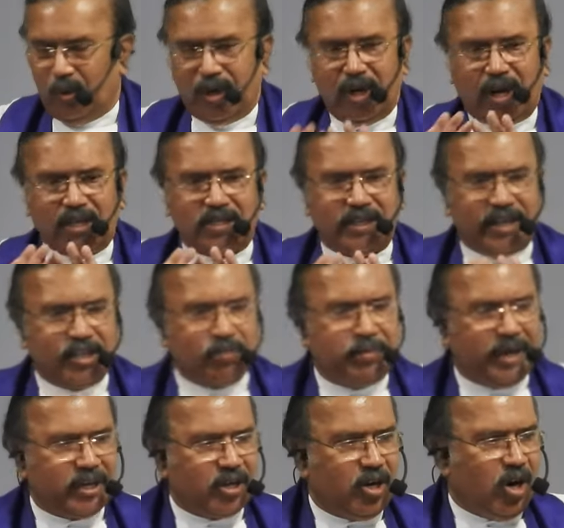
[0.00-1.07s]
We are
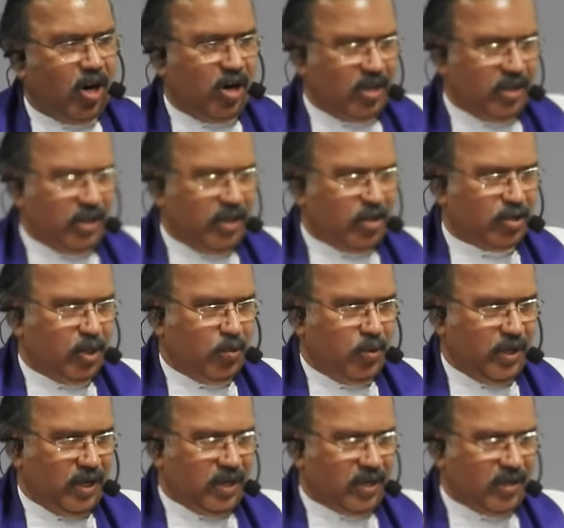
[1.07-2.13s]
sent by God into the
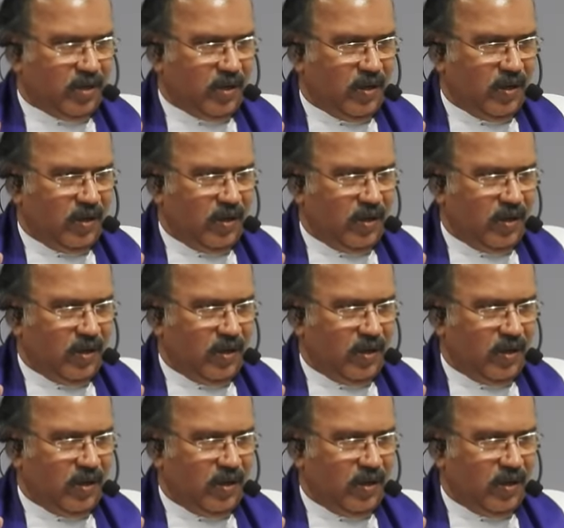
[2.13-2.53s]
world.